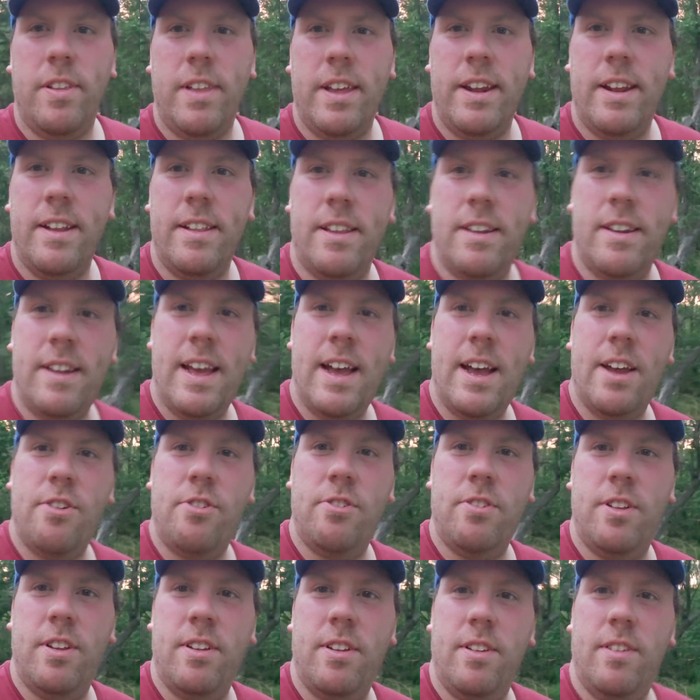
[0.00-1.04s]
light on the
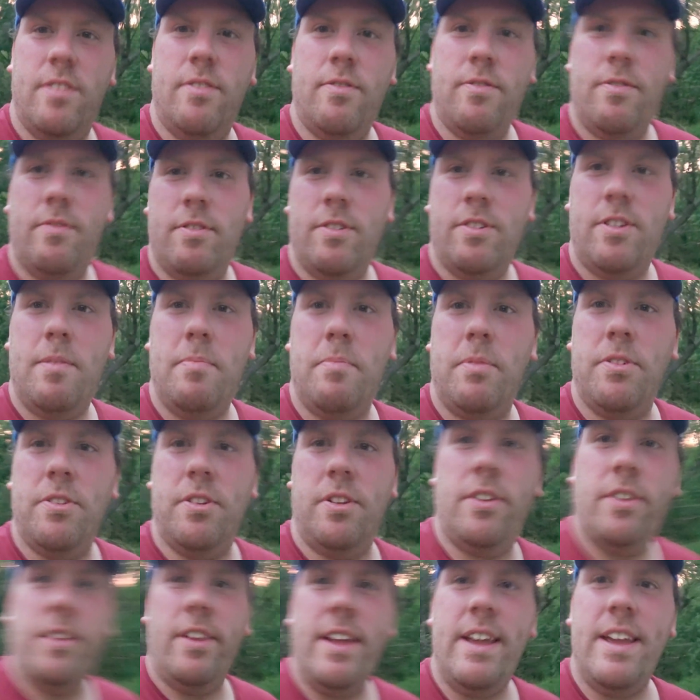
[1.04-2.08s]
dash that resembles a
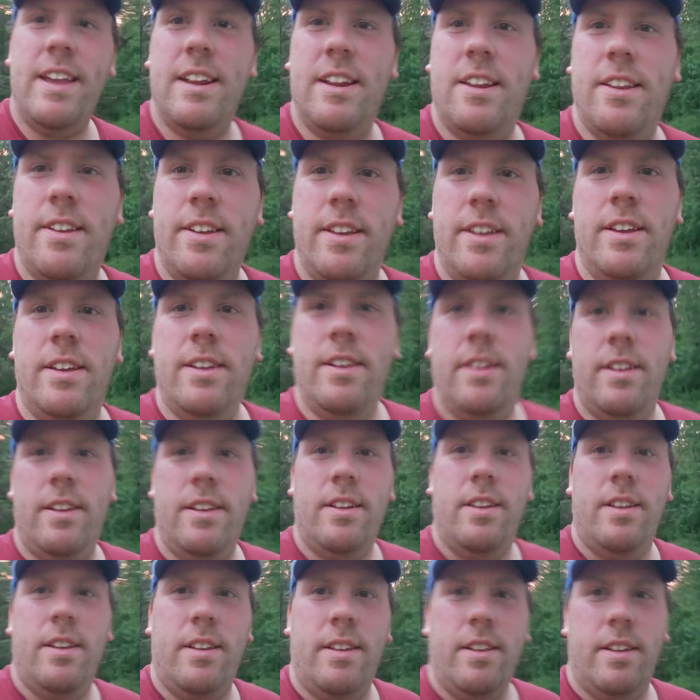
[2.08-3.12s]
light,
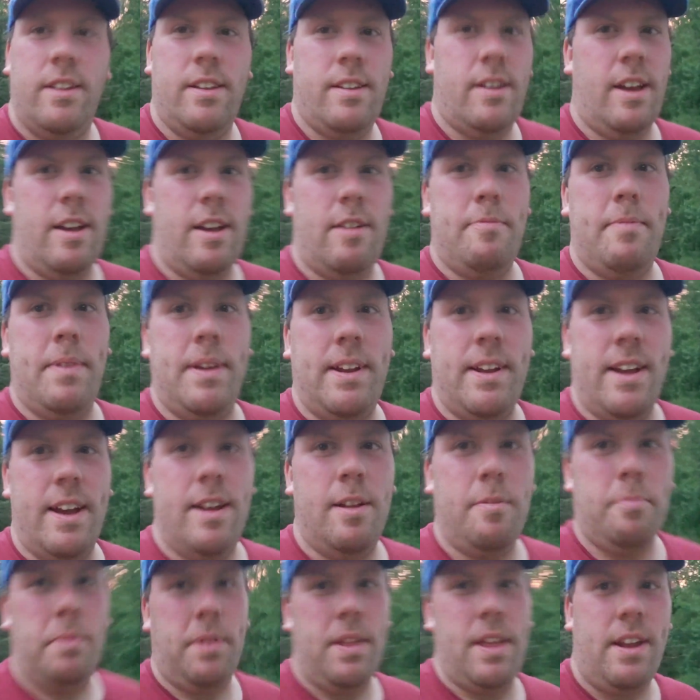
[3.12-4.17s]
I've been kind
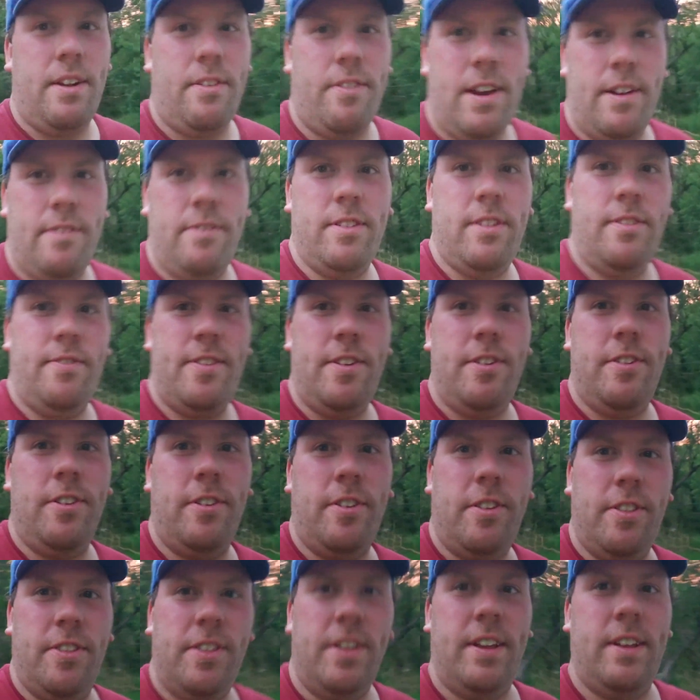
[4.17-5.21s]
of playing around with a few
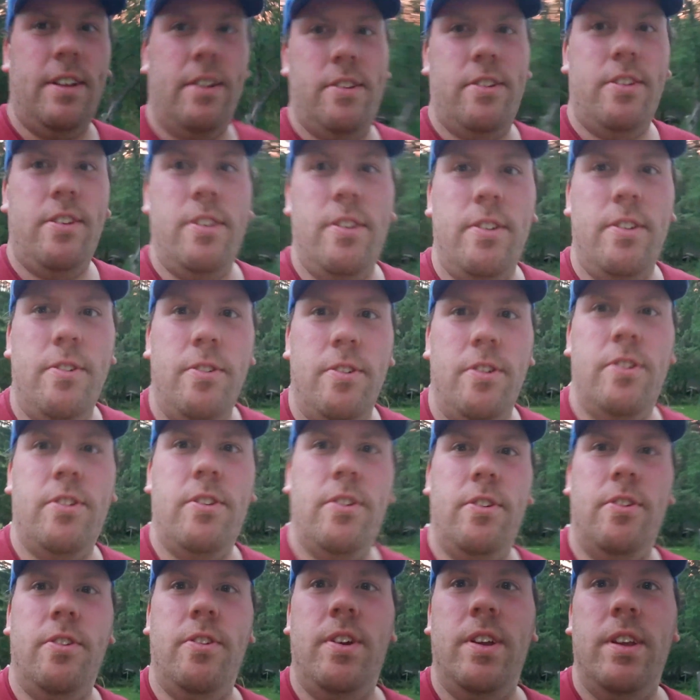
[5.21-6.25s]
little things too,
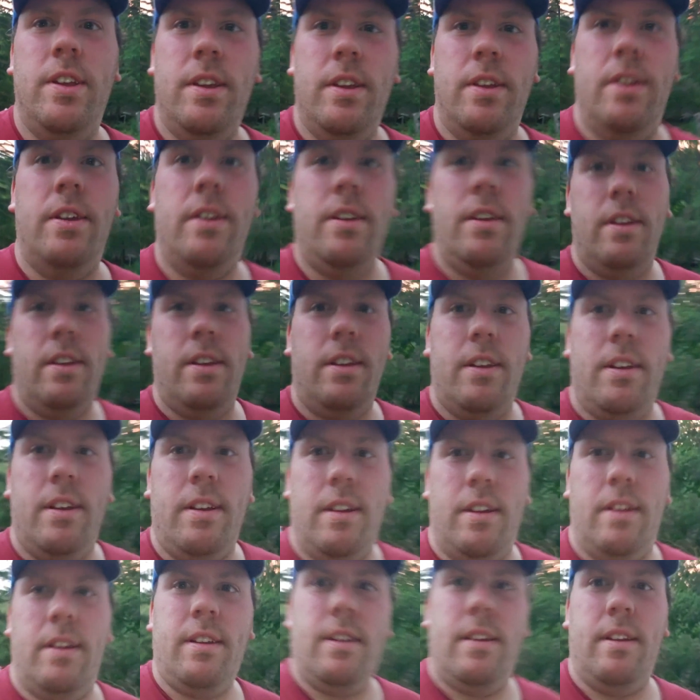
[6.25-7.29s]
so
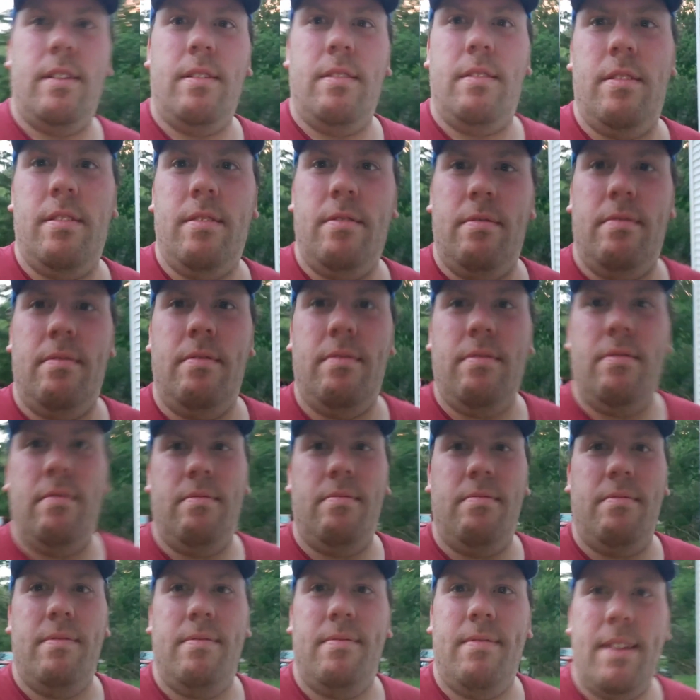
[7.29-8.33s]

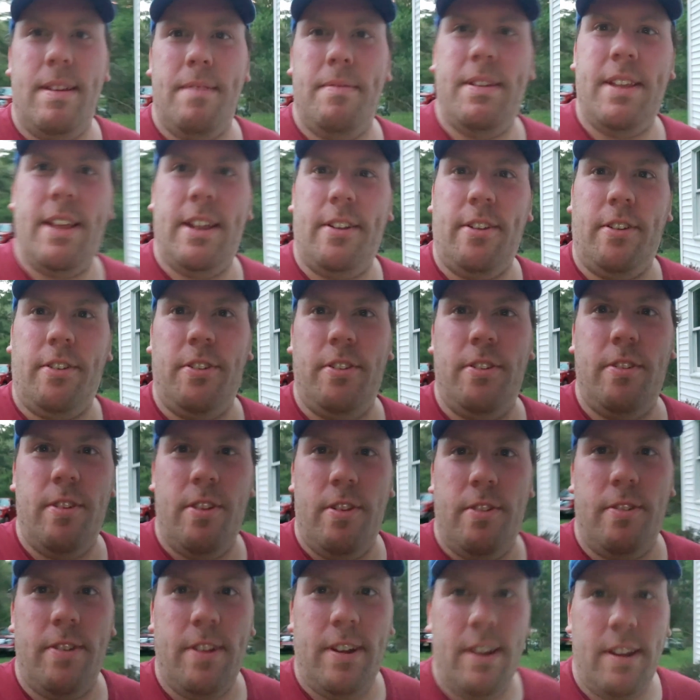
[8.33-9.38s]
maybe that'll clue
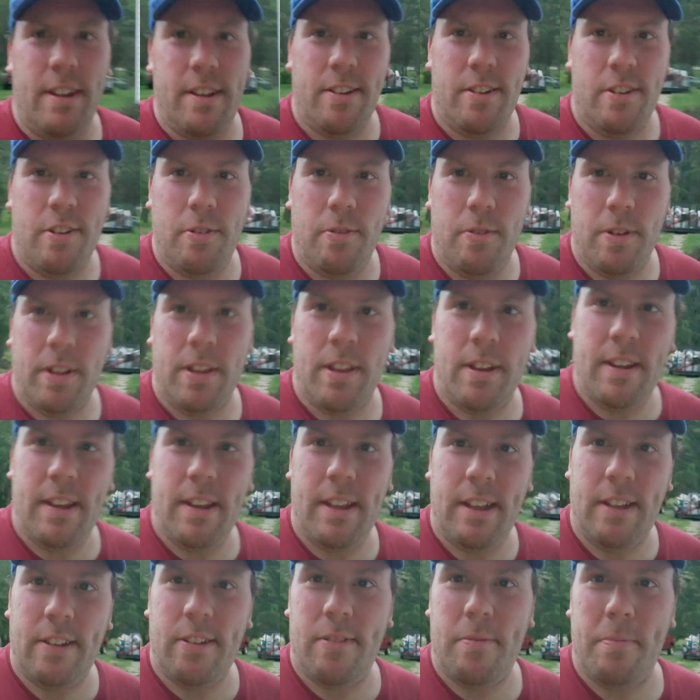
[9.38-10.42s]
you in as to what the
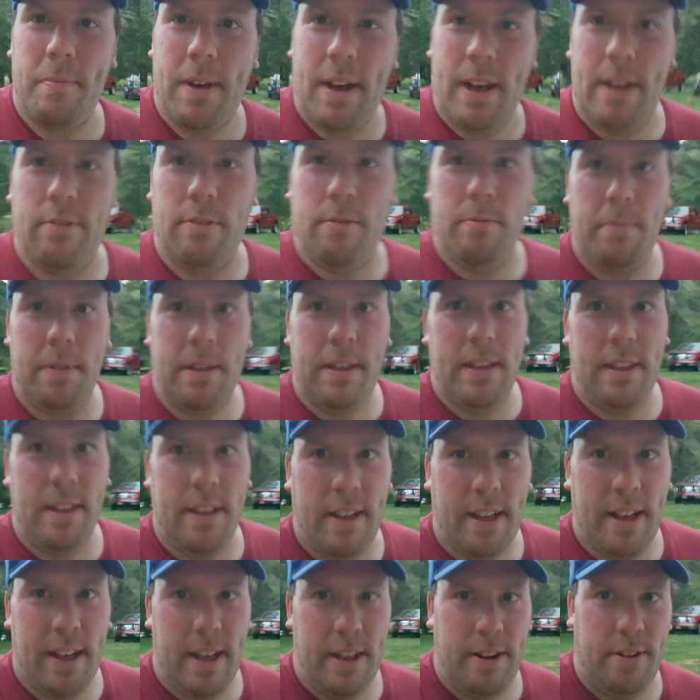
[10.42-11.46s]
next mod will be.
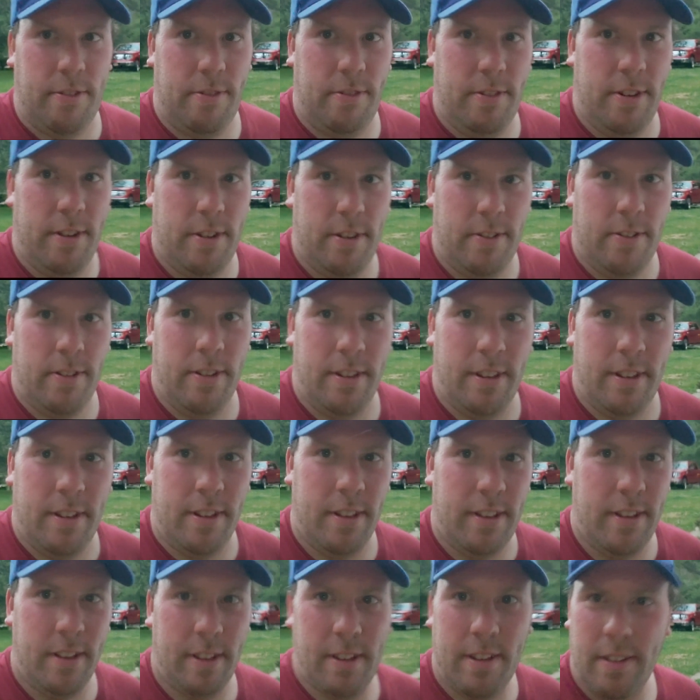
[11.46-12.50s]
I don't know.
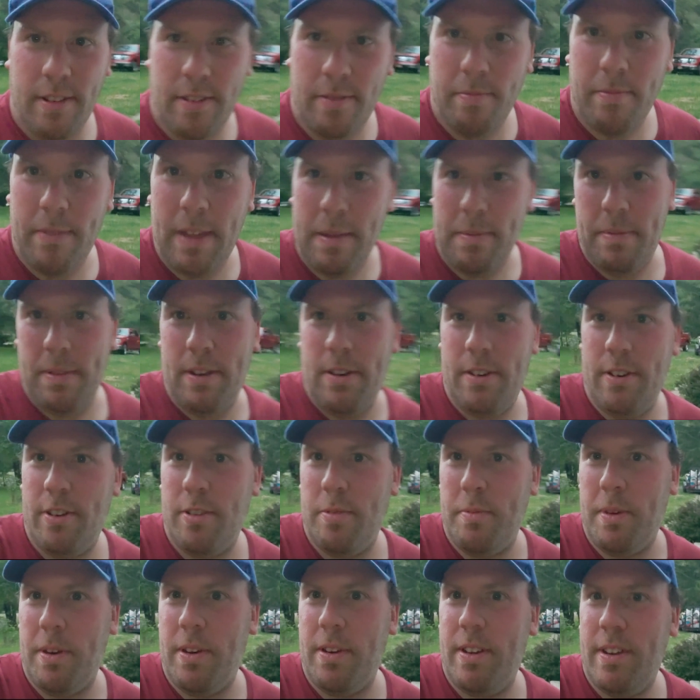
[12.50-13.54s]
Maybe you're
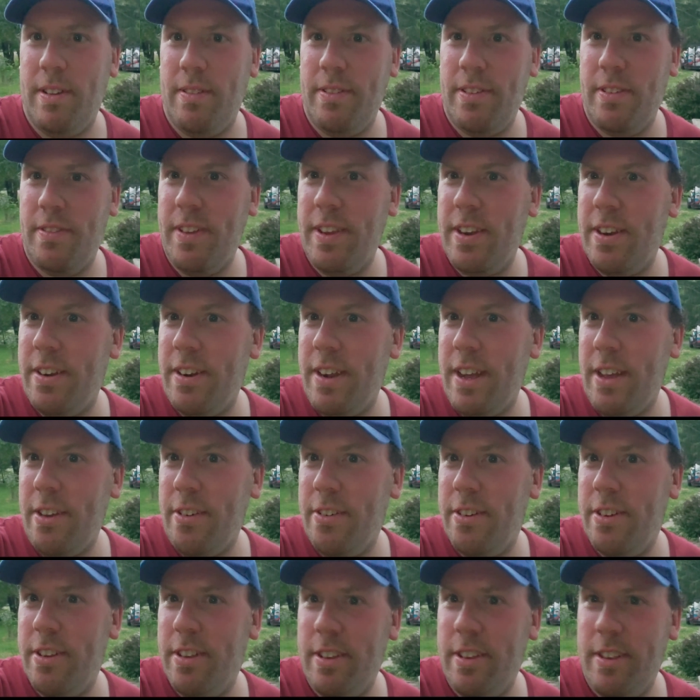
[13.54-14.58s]
smart enough to figure it
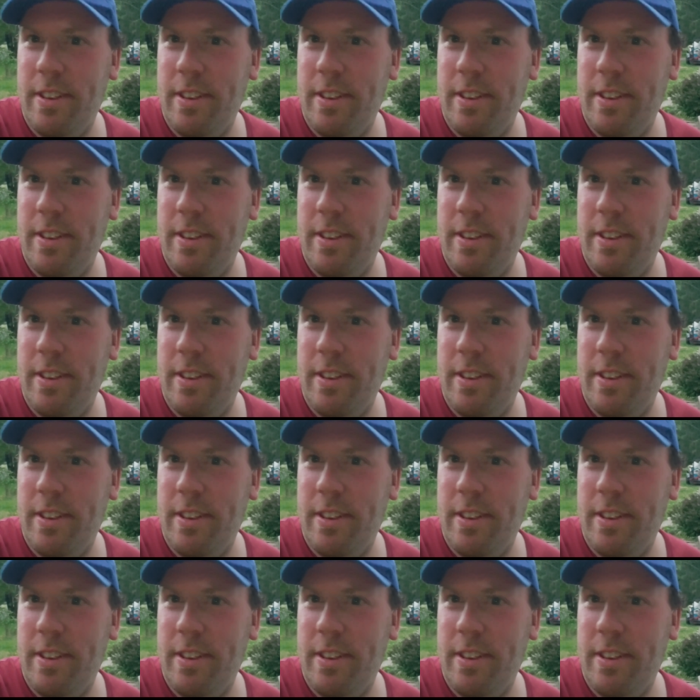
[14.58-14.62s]
out.